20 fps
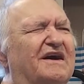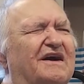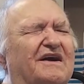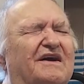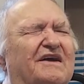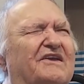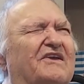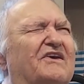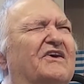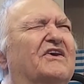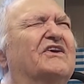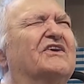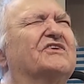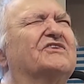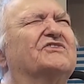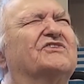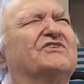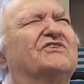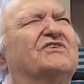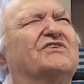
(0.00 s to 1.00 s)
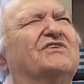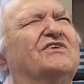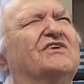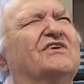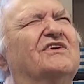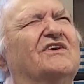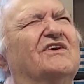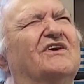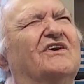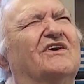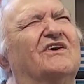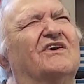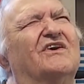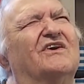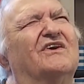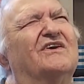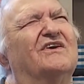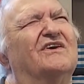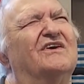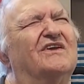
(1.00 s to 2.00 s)
I lost
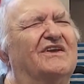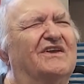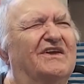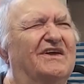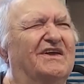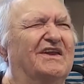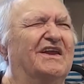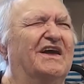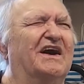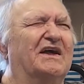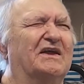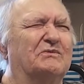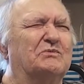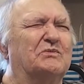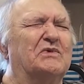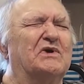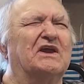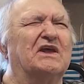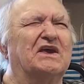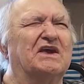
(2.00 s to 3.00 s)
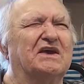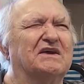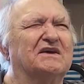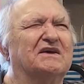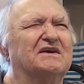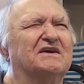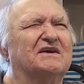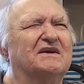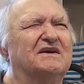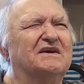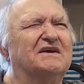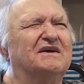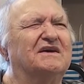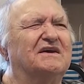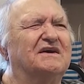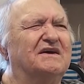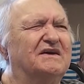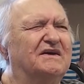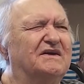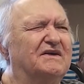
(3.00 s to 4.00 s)
uh, a lot of money
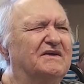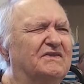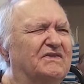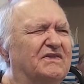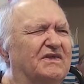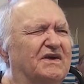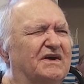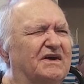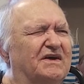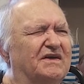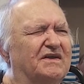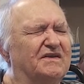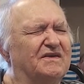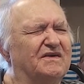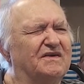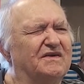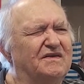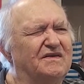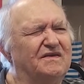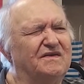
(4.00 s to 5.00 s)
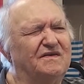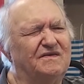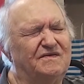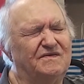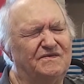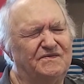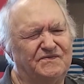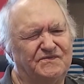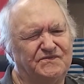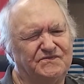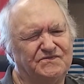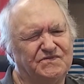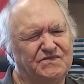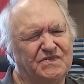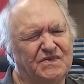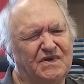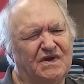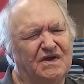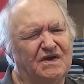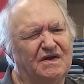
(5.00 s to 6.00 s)
then and um,
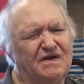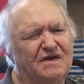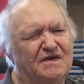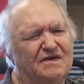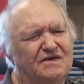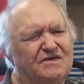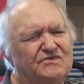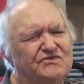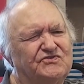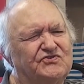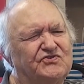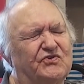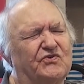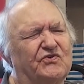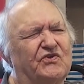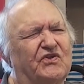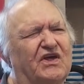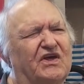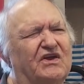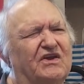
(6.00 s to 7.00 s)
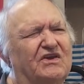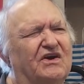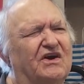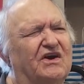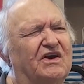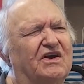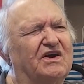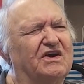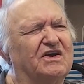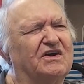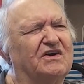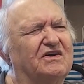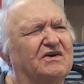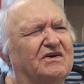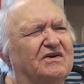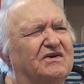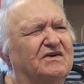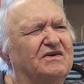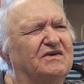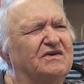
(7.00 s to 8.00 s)
so then I,
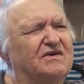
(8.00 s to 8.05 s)
uh,